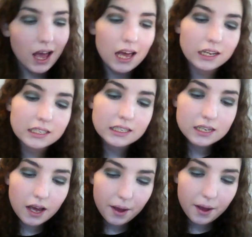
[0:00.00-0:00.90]
And
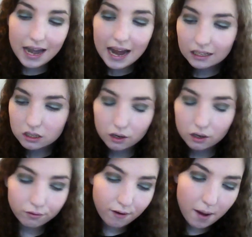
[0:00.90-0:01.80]
next
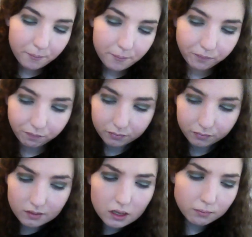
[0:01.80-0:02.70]
from,
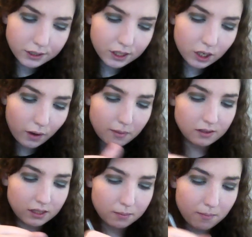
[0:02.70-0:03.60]
I'm just going to wipe this
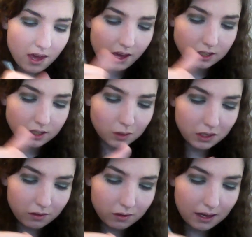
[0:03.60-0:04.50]
onto my hand so I
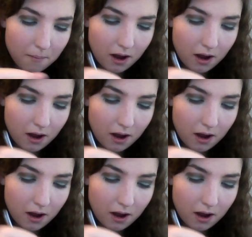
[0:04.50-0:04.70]
don't get